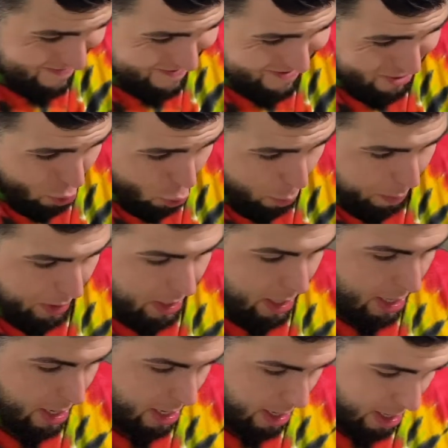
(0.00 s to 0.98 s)
open,
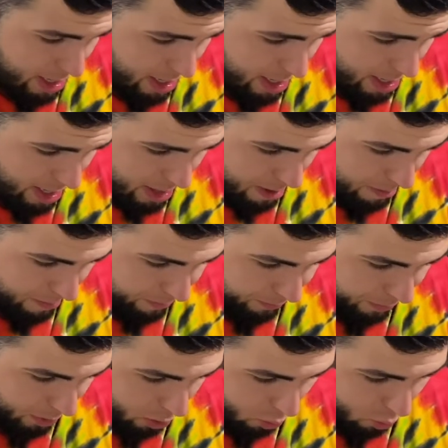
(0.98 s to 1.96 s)

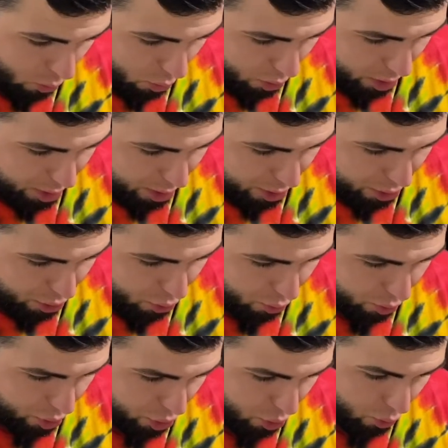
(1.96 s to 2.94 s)
we're gonna do
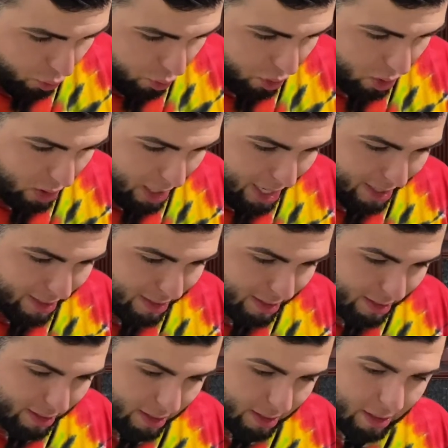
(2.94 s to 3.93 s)
2
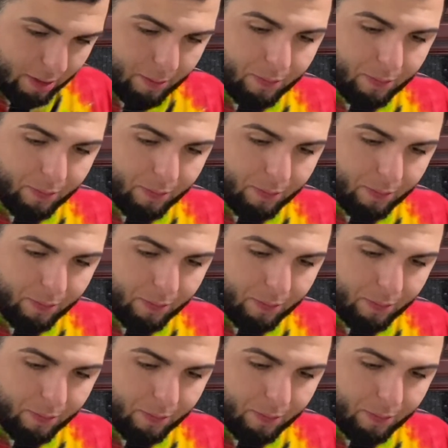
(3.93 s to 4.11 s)
slices.